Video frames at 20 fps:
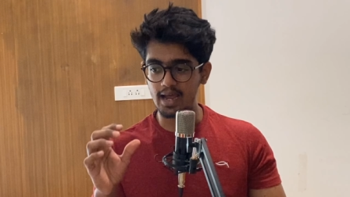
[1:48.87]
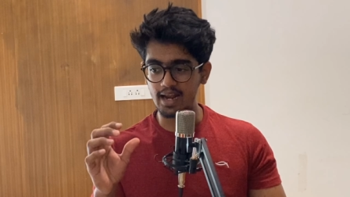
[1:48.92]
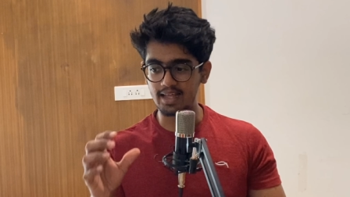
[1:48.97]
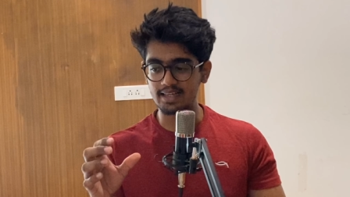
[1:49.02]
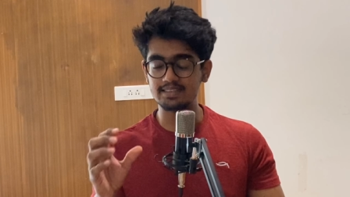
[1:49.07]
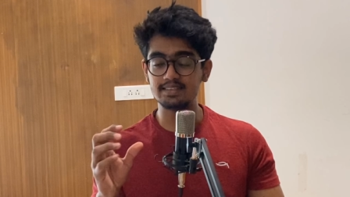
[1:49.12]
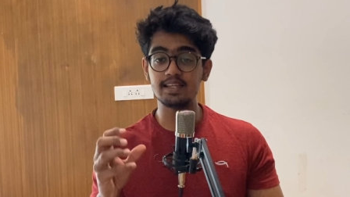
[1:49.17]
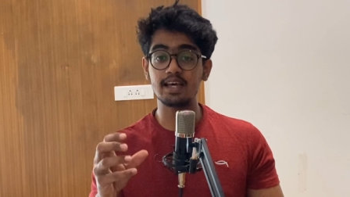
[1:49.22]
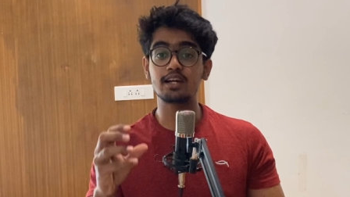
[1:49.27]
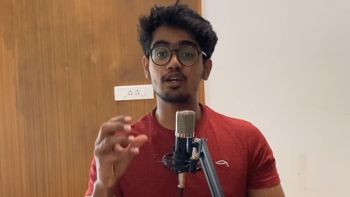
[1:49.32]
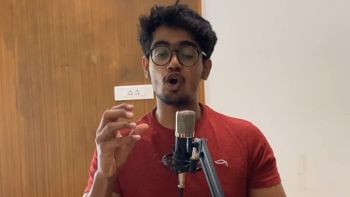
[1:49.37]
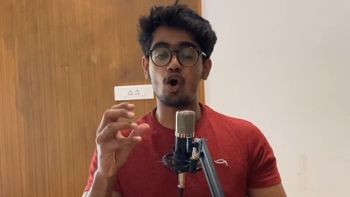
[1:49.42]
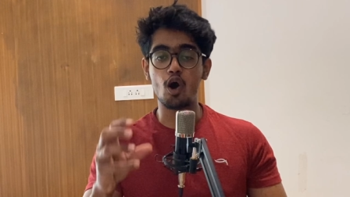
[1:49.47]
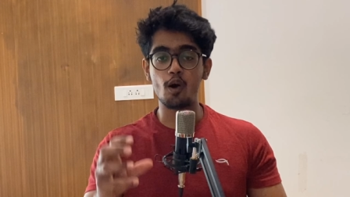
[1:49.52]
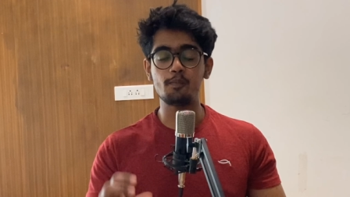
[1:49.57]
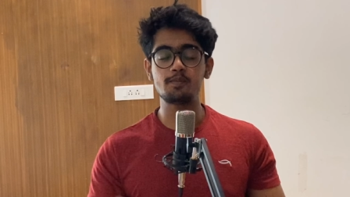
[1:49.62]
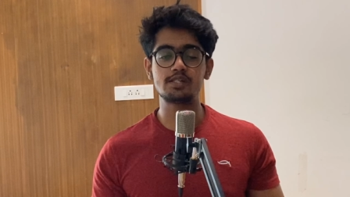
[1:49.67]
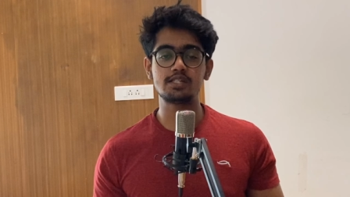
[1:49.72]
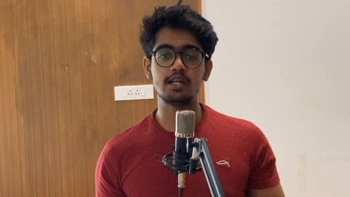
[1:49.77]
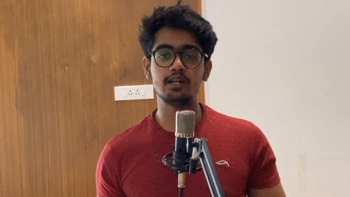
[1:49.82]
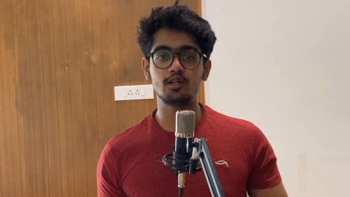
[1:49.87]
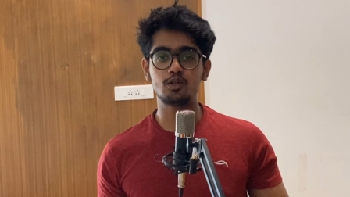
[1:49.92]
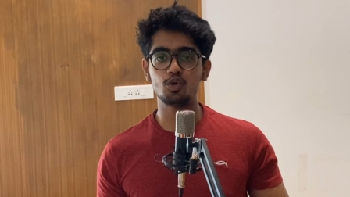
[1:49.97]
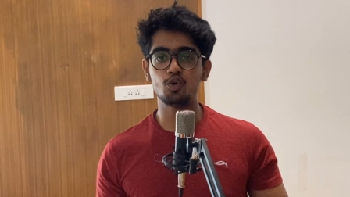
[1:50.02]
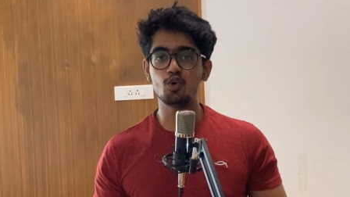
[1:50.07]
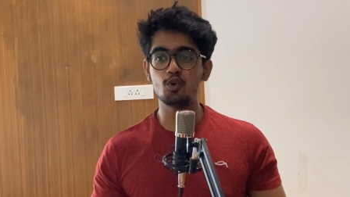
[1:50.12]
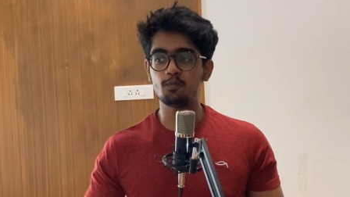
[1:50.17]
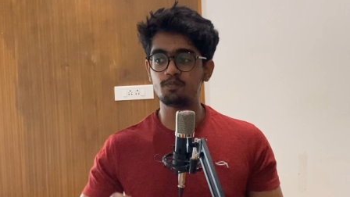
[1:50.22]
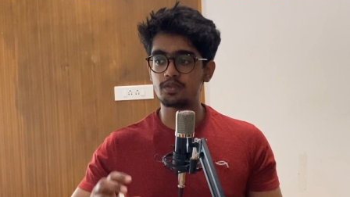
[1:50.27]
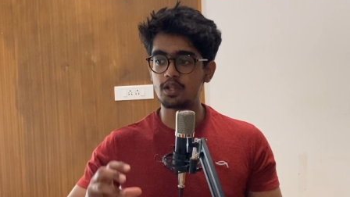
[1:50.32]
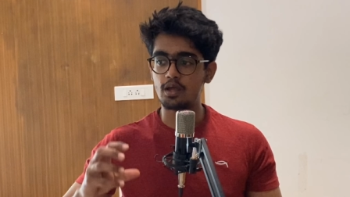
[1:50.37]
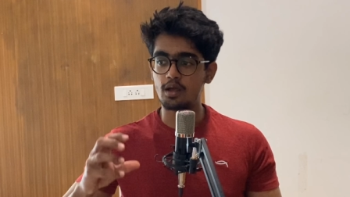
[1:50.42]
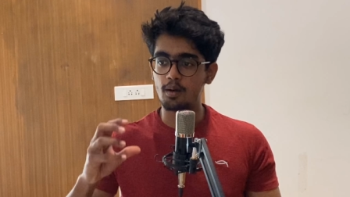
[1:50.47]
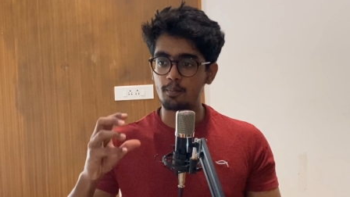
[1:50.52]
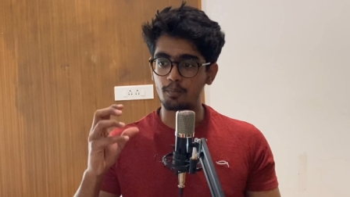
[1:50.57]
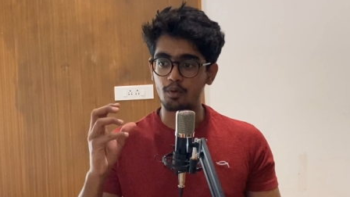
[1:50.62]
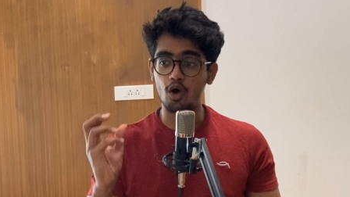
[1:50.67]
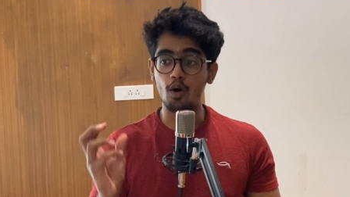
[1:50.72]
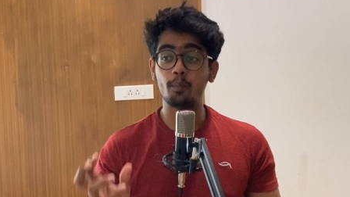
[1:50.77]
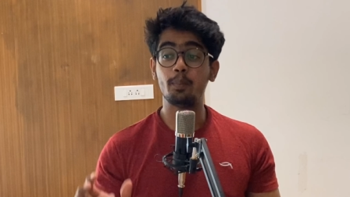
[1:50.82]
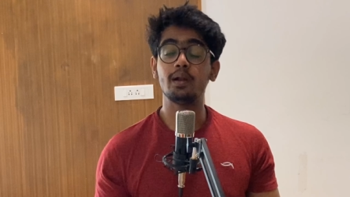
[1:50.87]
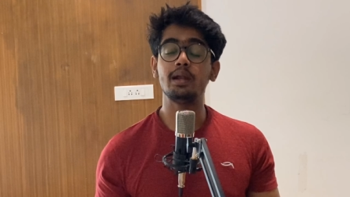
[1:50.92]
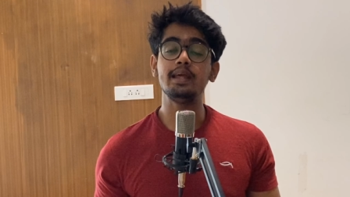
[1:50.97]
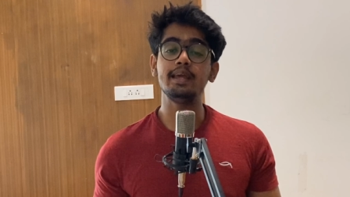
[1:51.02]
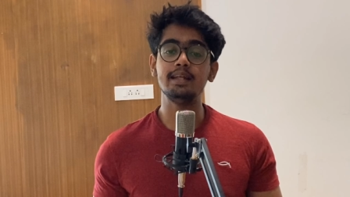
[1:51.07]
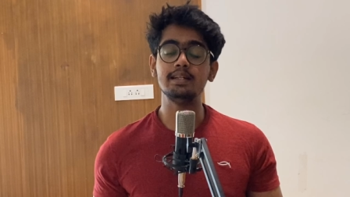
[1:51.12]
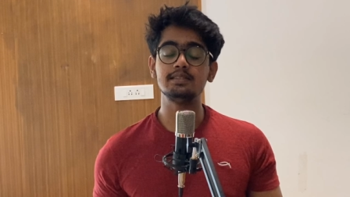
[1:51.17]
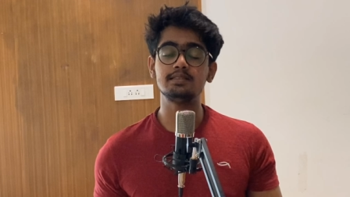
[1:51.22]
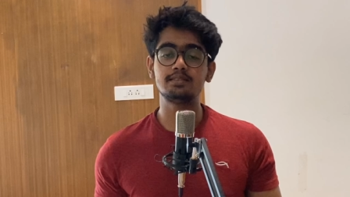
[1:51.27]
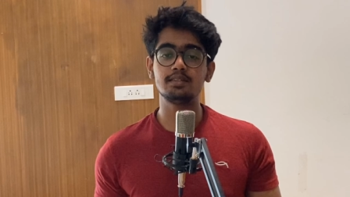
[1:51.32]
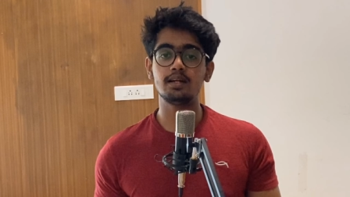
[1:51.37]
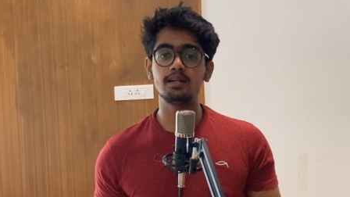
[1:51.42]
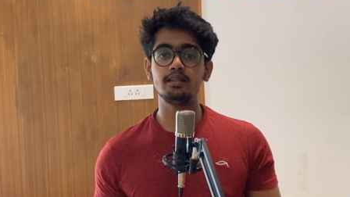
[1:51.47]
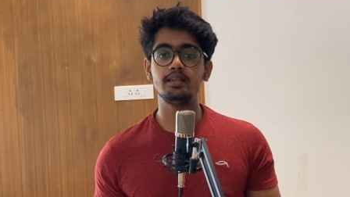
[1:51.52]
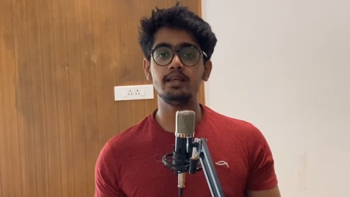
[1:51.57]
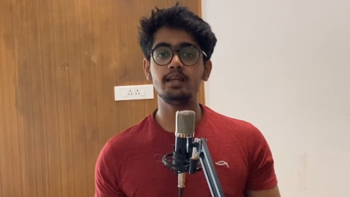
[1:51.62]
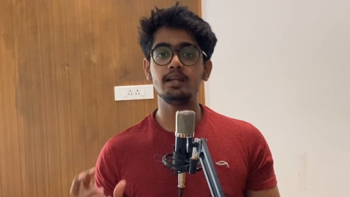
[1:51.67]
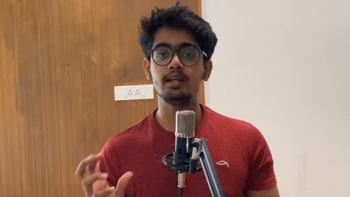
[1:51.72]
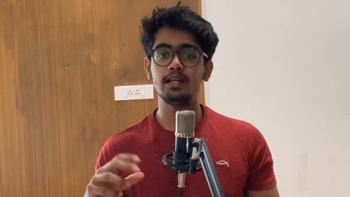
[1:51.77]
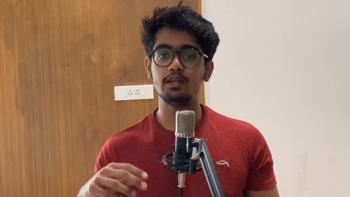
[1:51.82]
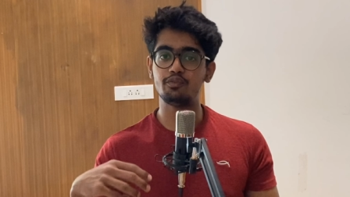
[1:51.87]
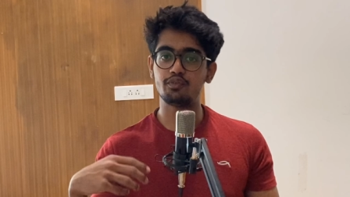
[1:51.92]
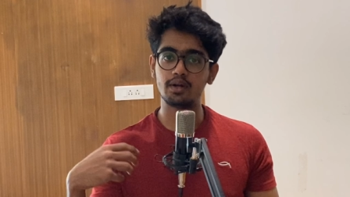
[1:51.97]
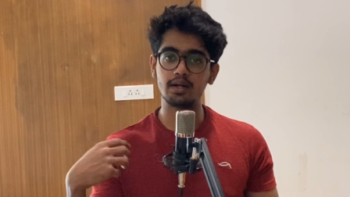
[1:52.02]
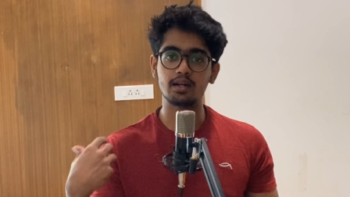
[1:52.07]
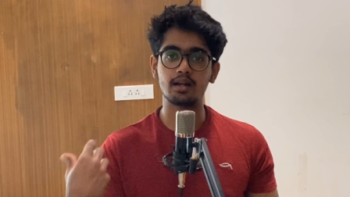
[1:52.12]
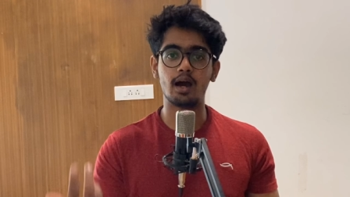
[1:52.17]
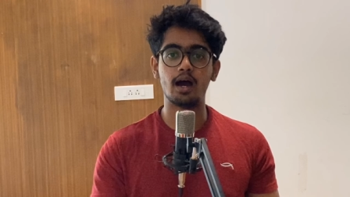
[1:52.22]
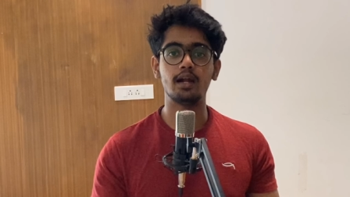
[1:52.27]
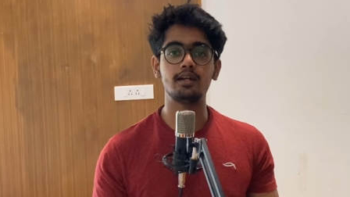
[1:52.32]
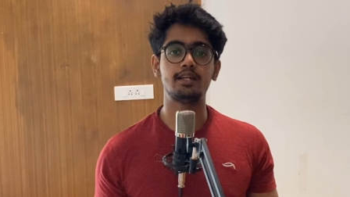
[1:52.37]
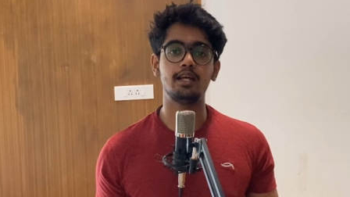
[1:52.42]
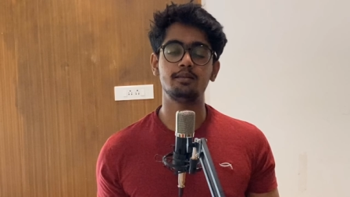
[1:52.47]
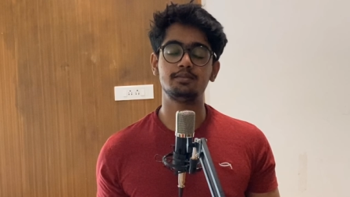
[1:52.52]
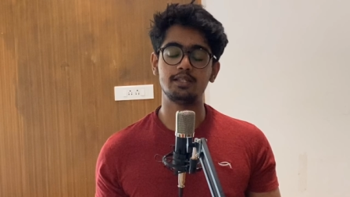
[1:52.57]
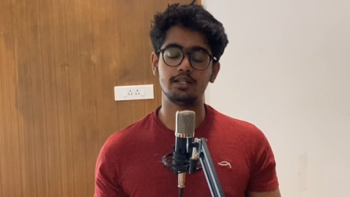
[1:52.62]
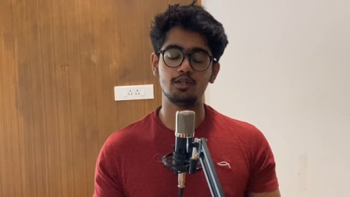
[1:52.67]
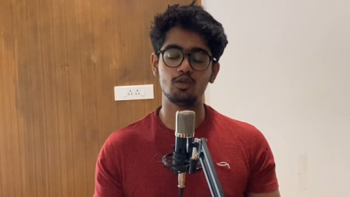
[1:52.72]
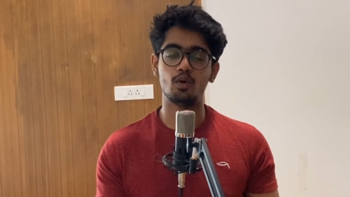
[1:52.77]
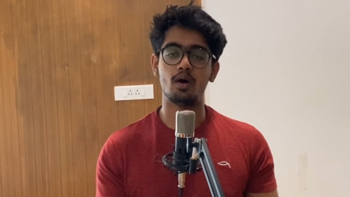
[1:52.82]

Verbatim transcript: an exact option to properly insert the different card types into